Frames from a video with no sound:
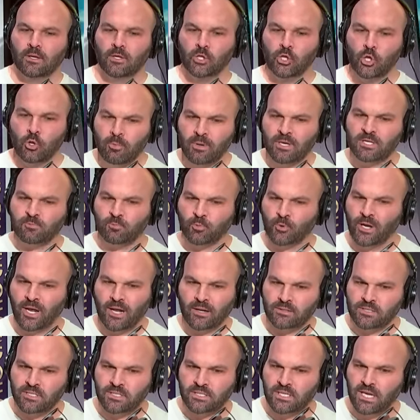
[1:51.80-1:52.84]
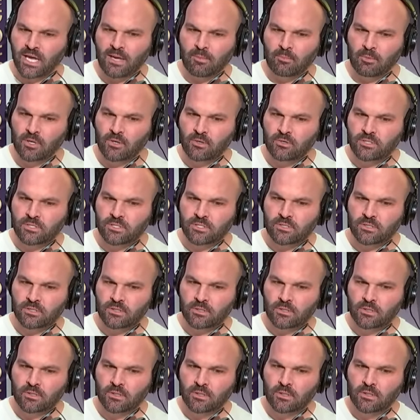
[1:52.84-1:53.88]
You mispronounce his name, Muse.
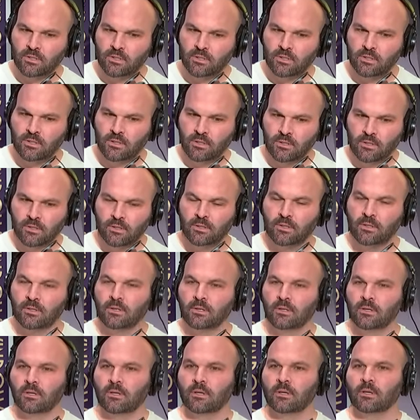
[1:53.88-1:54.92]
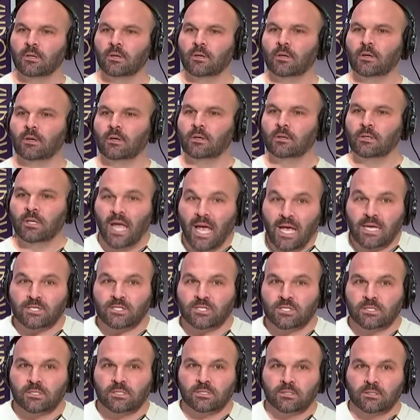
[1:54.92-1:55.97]
Are we positive about that?
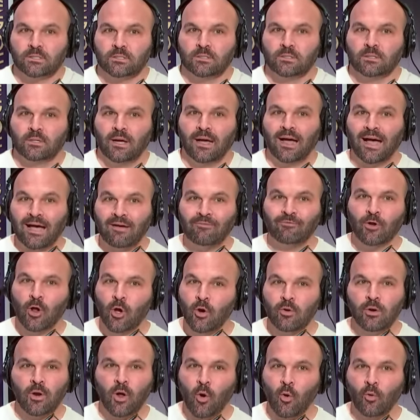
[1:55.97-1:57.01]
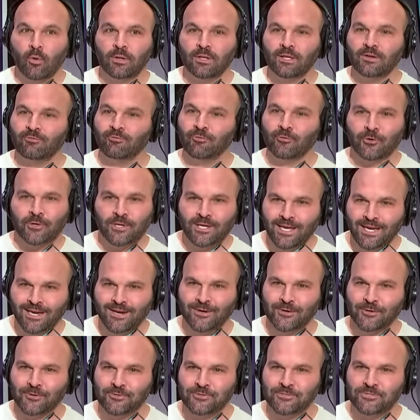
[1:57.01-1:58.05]
Yes. I've known Oli for years. No, you
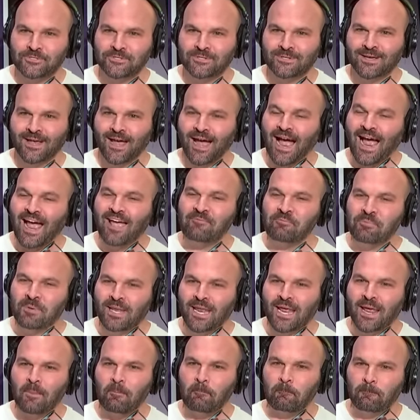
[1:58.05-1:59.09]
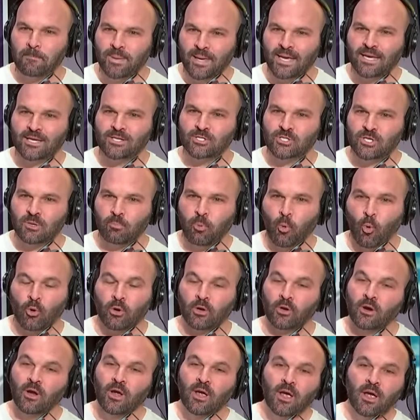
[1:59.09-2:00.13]
haven't. I've been a big
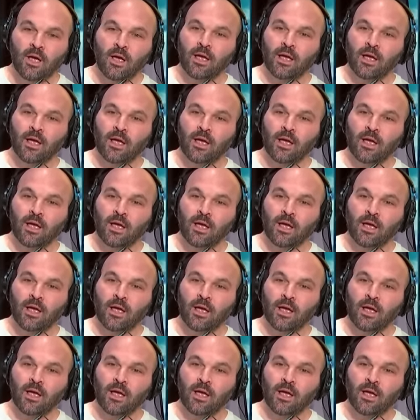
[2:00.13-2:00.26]
supporter.